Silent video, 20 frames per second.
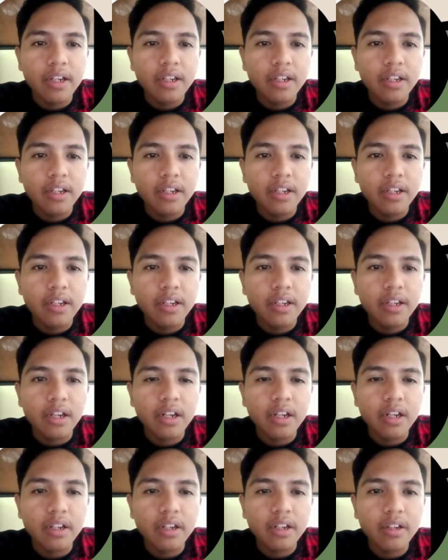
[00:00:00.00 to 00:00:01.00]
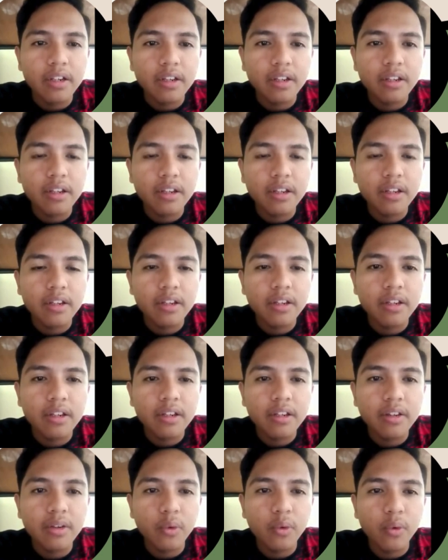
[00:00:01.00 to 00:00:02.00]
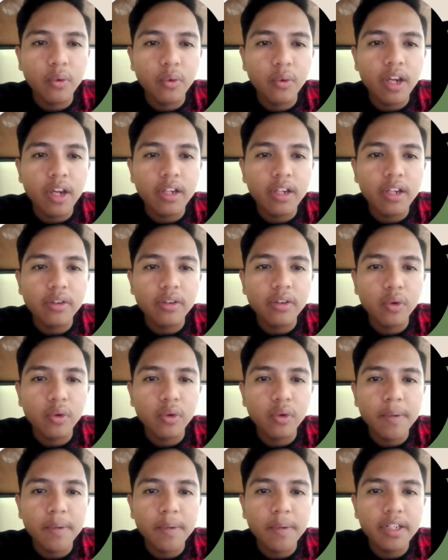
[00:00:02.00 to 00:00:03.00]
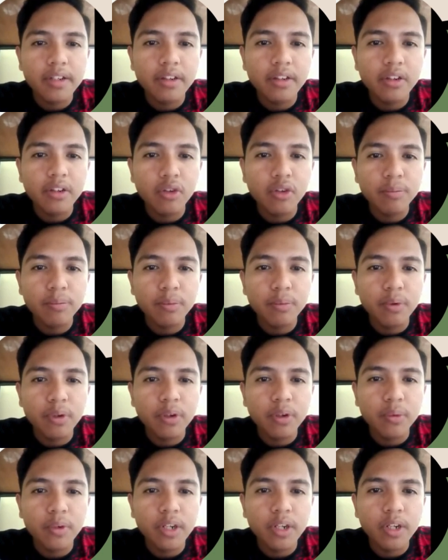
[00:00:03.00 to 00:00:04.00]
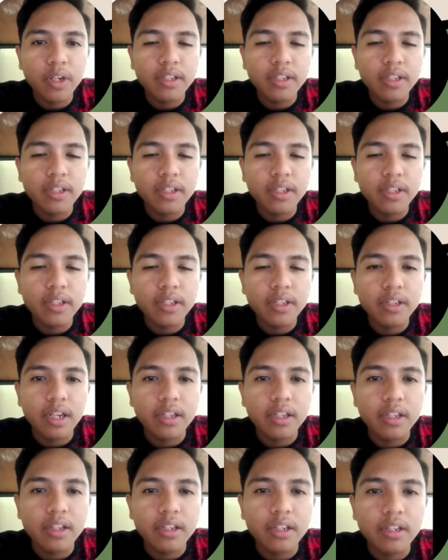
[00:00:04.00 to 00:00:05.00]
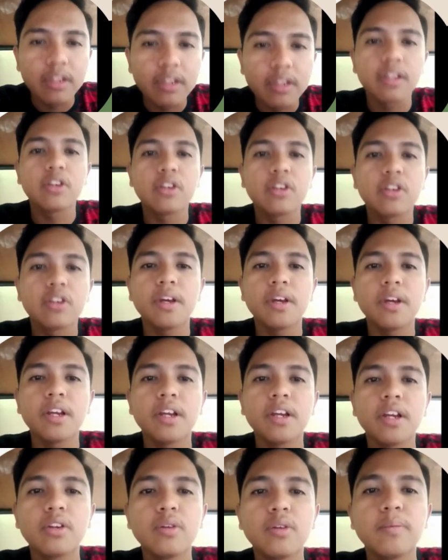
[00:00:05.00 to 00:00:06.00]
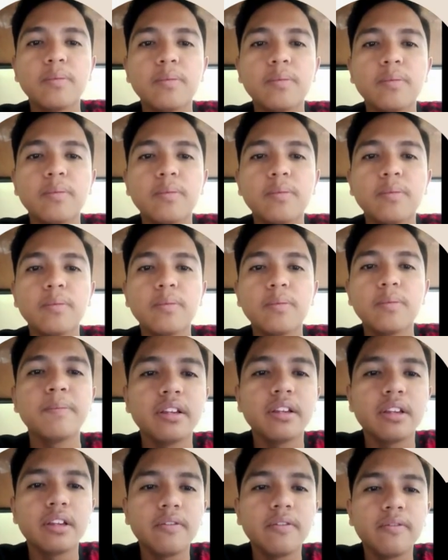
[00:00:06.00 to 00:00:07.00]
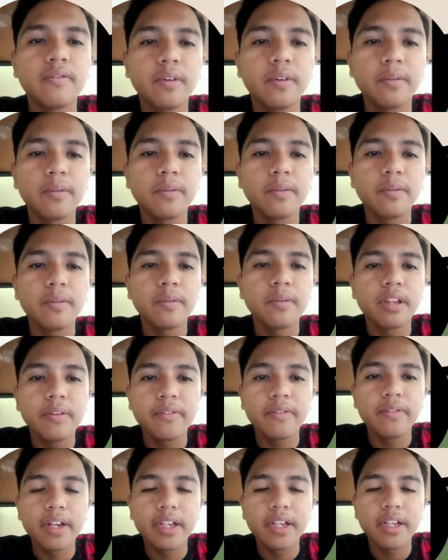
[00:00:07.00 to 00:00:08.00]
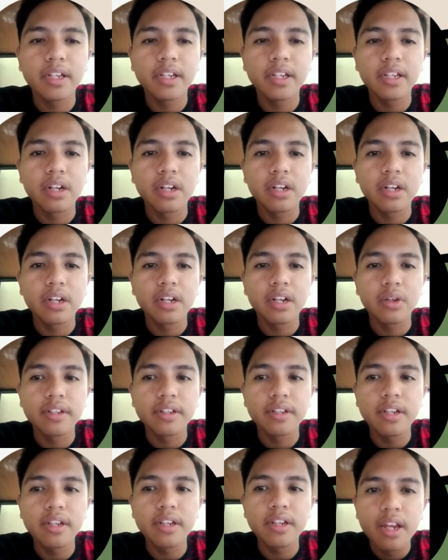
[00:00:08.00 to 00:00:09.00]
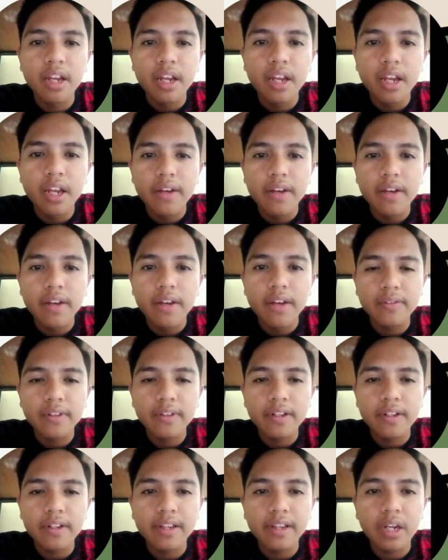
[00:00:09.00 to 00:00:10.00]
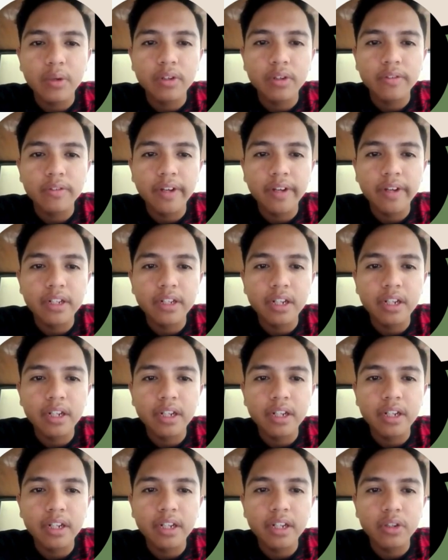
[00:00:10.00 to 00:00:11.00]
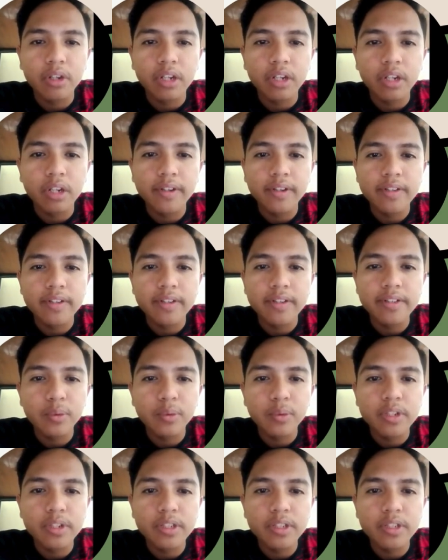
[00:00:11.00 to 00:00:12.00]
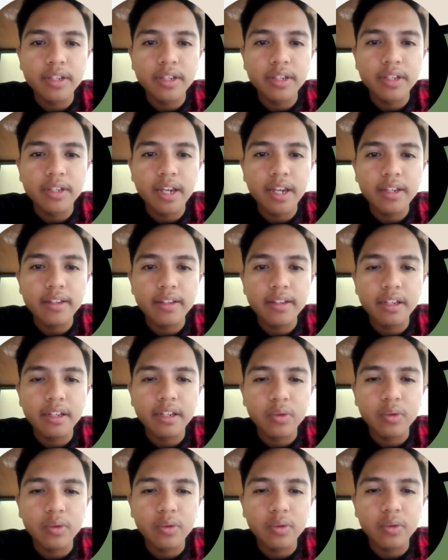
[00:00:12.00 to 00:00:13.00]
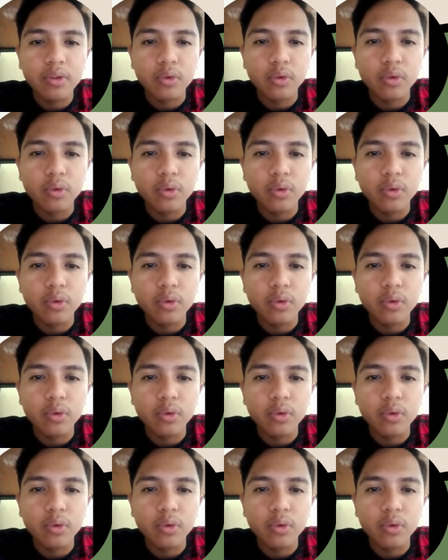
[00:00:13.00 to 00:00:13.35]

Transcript: uh, square L square minus 0.110 cube L cube, and simplifying the calculation give us our final total product function, which is x equal to